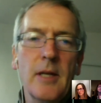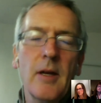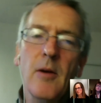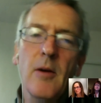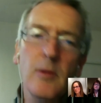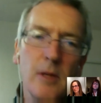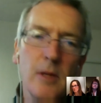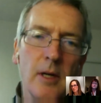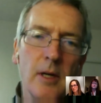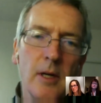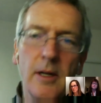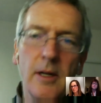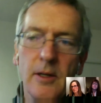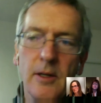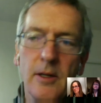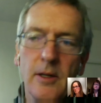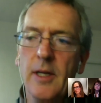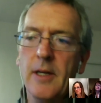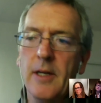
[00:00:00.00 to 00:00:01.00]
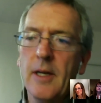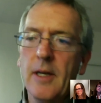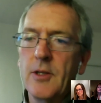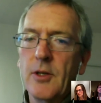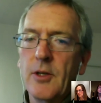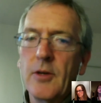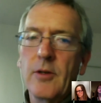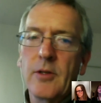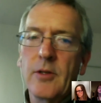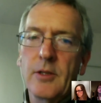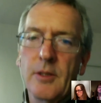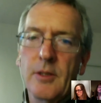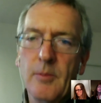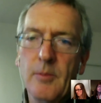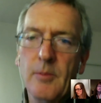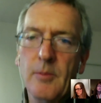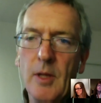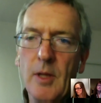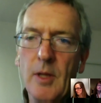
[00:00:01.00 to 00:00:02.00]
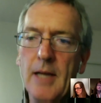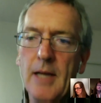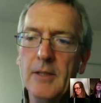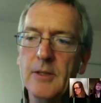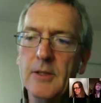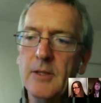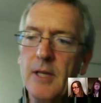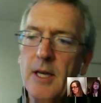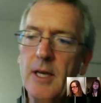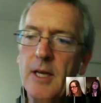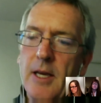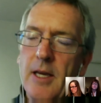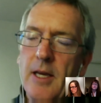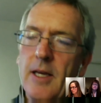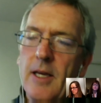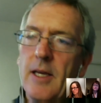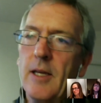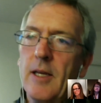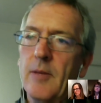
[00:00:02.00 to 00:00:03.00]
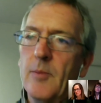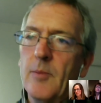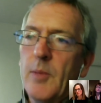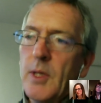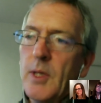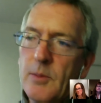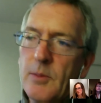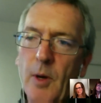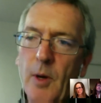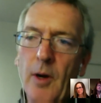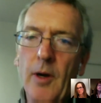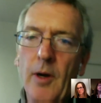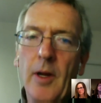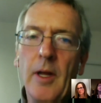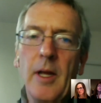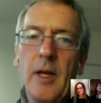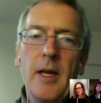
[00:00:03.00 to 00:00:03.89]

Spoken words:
oh, look, here's a journalism class in Pittsburgh.